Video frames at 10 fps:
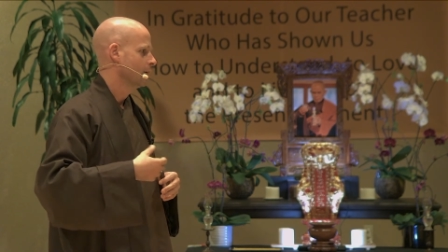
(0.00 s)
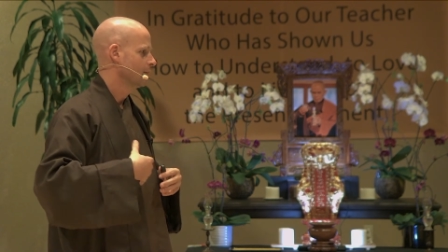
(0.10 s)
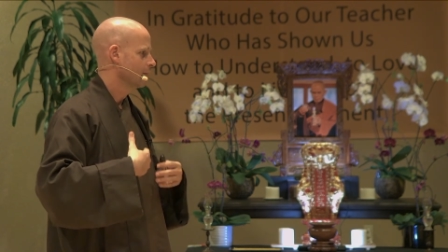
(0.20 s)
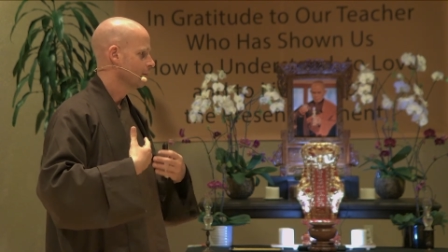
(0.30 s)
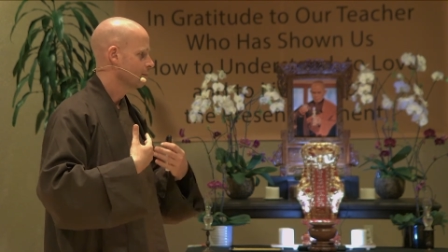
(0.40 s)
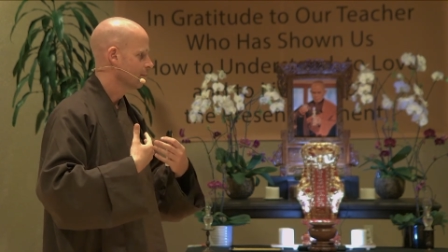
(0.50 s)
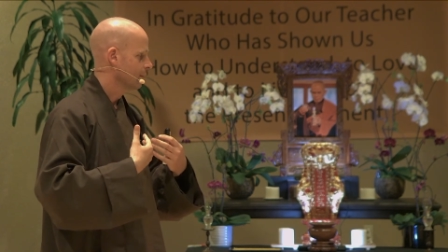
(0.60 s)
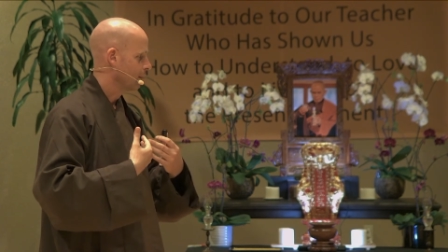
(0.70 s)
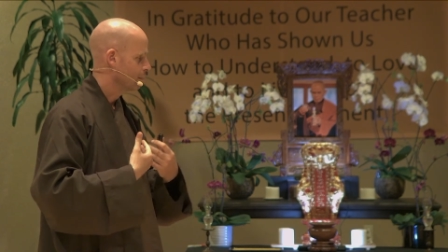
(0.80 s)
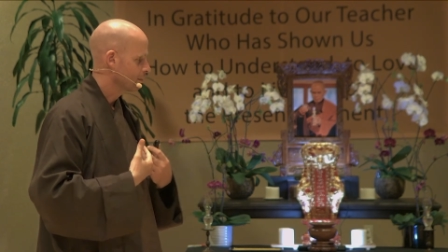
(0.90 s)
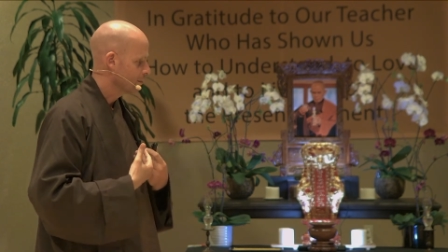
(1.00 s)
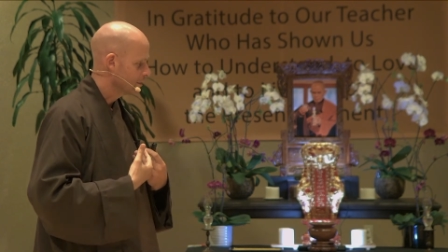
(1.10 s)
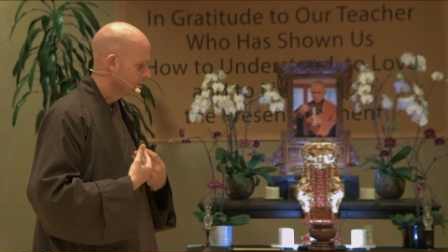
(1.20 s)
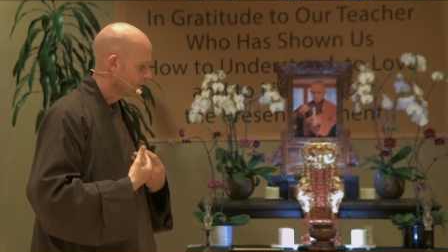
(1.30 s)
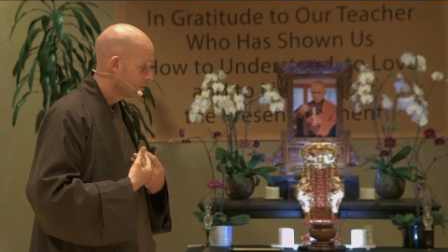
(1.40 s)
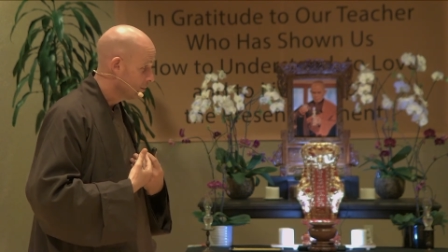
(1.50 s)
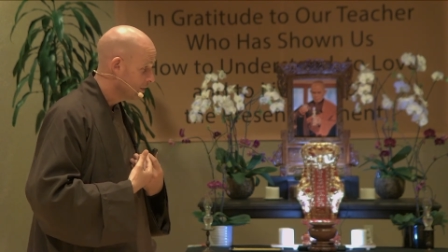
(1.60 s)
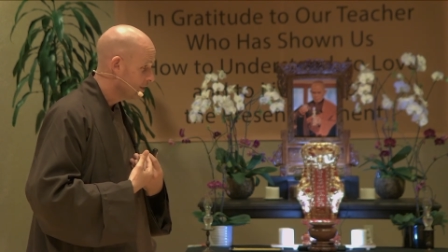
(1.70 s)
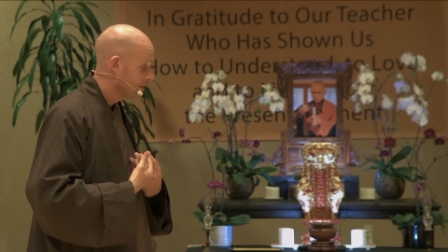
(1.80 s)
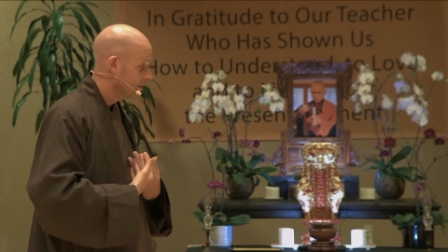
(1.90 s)
is there to help us cultivate
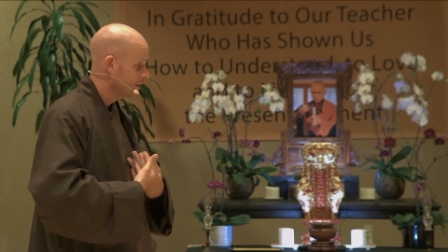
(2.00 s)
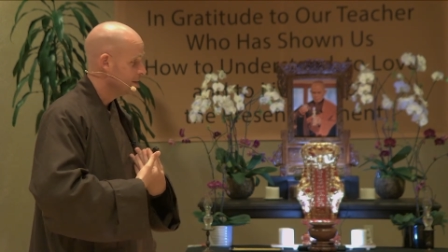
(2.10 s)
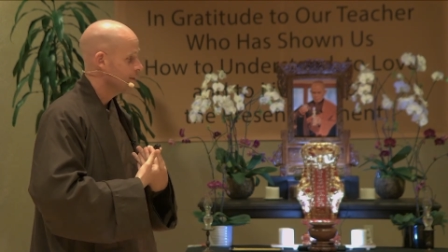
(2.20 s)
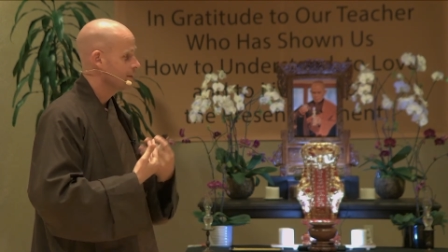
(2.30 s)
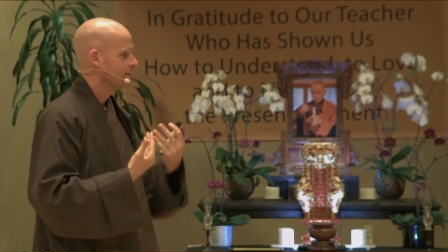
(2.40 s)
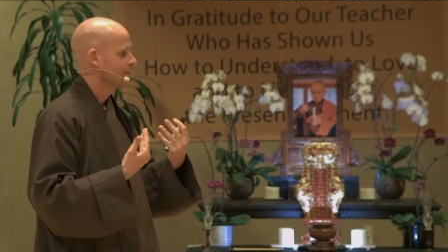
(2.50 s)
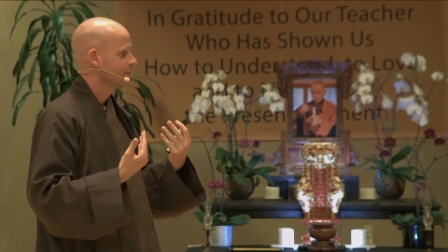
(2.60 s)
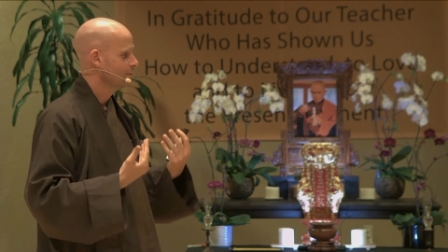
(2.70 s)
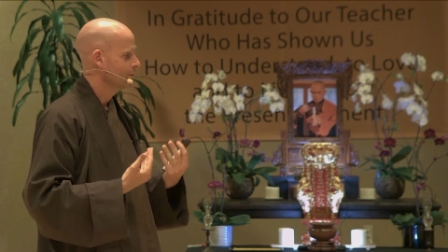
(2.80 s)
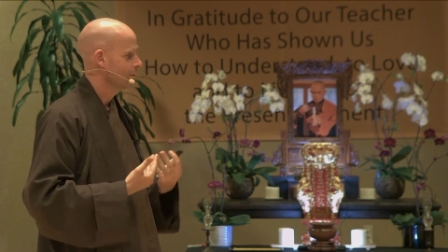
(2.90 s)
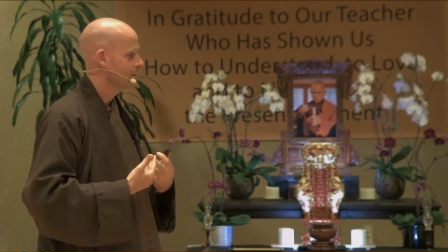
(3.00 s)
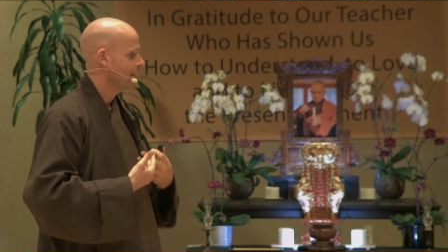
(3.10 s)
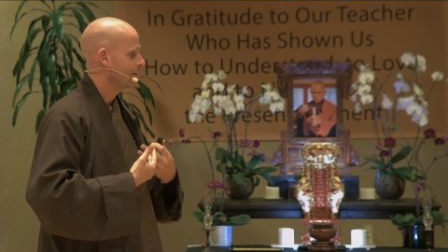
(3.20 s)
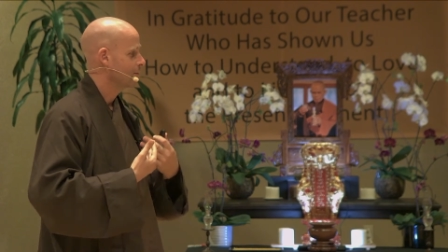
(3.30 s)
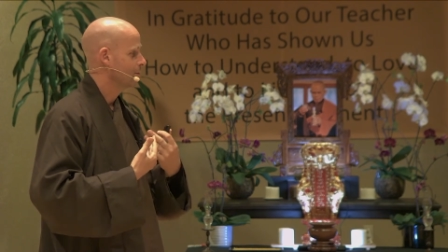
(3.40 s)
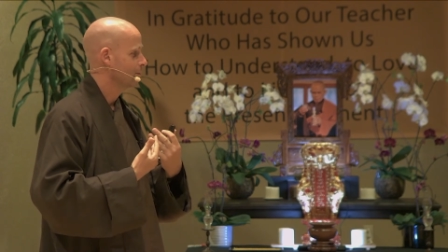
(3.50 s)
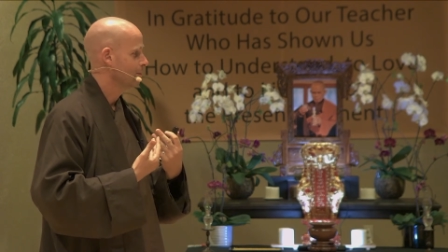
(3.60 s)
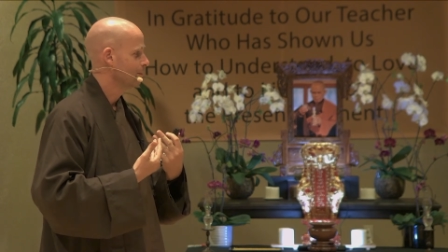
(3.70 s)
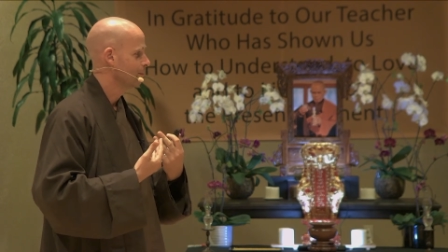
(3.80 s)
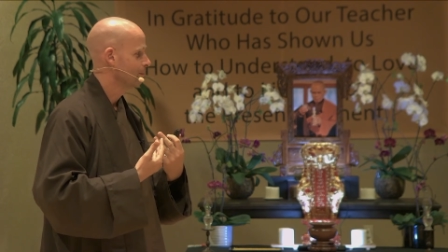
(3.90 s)
humility, to learn how to